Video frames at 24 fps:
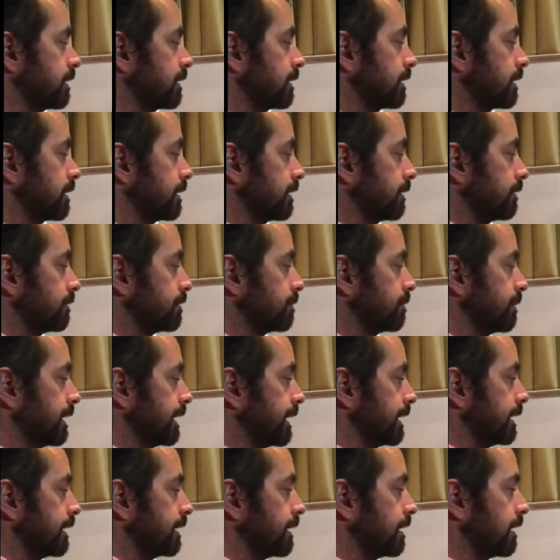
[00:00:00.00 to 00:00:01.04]
gives me
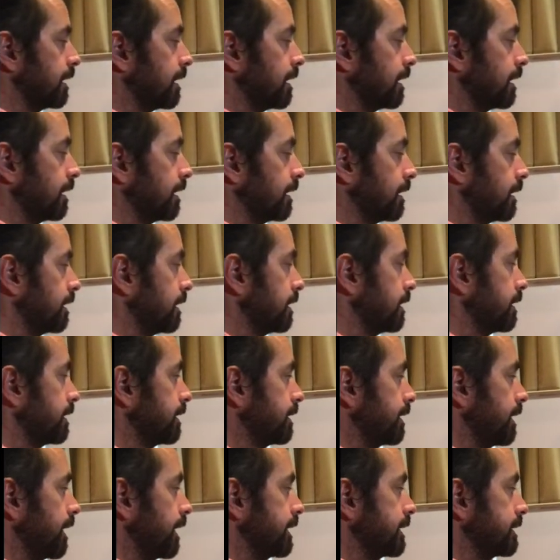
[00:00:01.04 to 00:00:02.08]

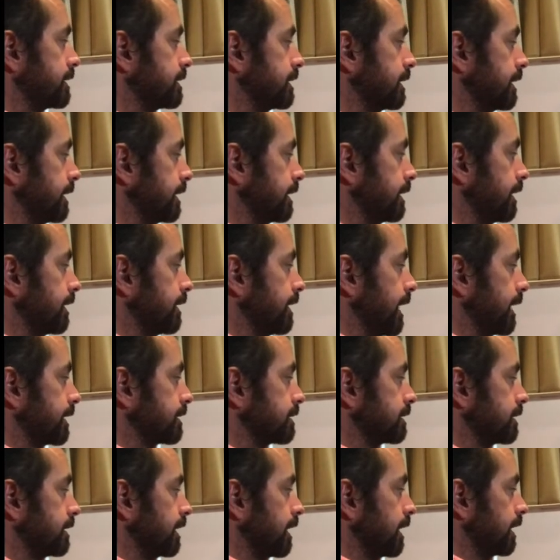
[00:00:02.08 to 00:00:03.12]
19, and that's
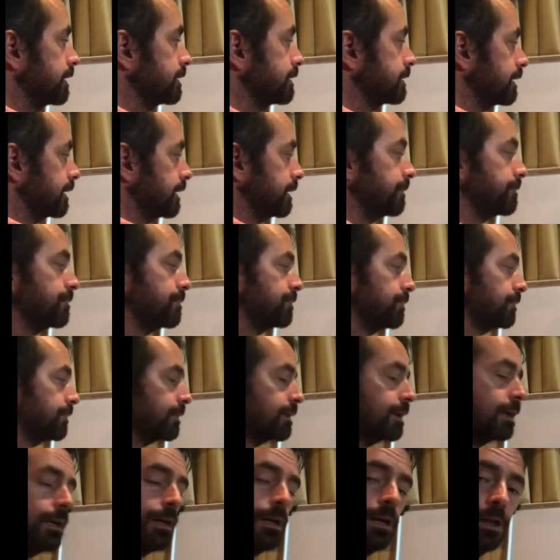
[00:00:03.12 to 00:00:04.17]
the answer.
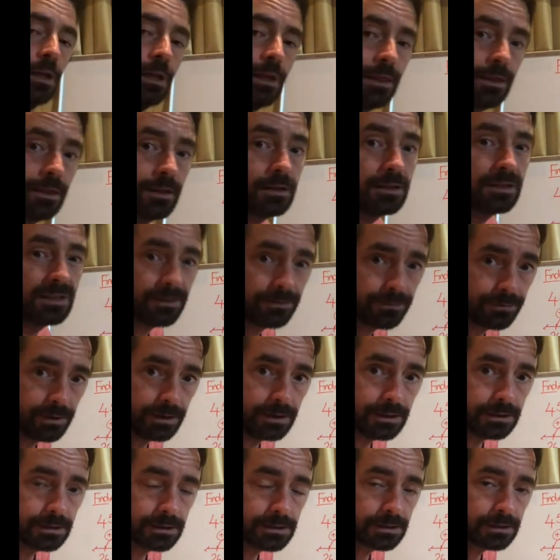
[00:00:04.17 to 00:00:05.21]
The
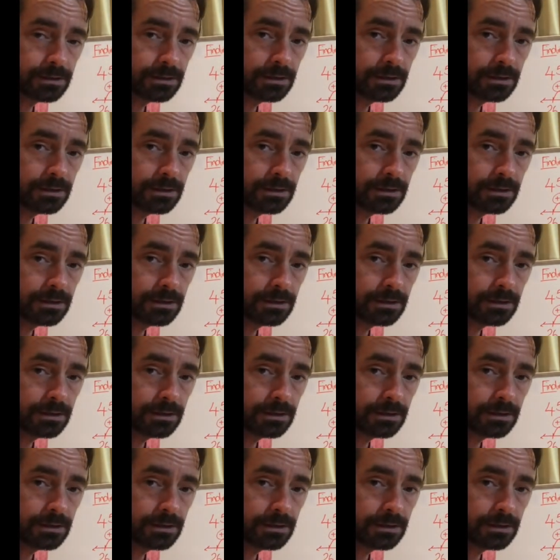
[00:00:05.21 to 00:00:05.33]
difference